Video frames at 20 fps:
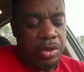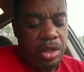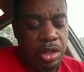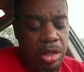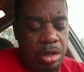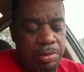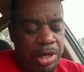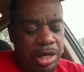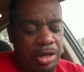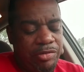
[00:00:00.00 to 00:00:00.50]

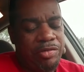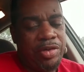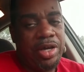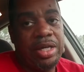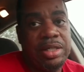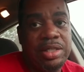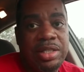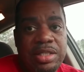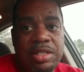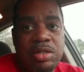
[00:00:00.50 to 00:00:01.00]
And matter of
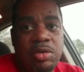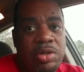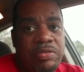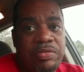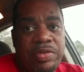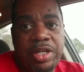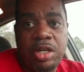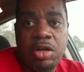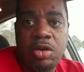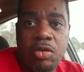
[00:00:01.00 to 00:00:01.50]
fact, this don't
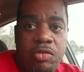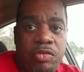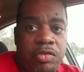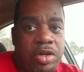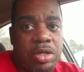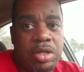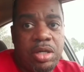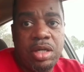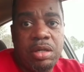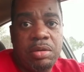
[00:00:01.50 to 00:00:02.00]
even go
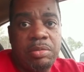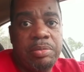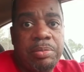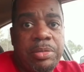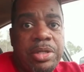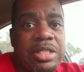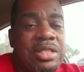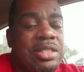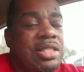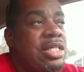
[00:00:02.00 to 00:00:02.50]
for
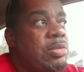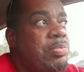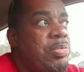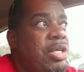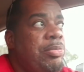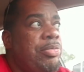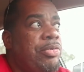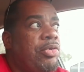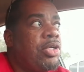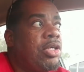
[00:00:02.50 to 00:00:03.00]
just
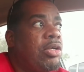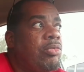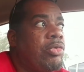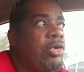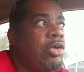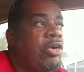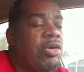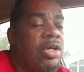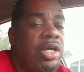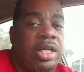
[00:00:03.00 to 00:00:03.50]
people in the
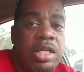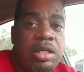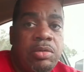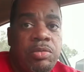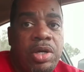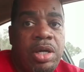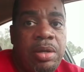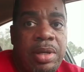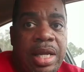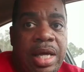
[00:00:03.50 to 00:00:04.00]
world
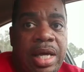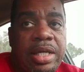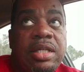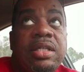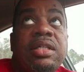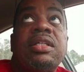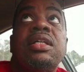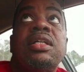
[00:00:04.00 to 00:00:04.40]
anyway. Like,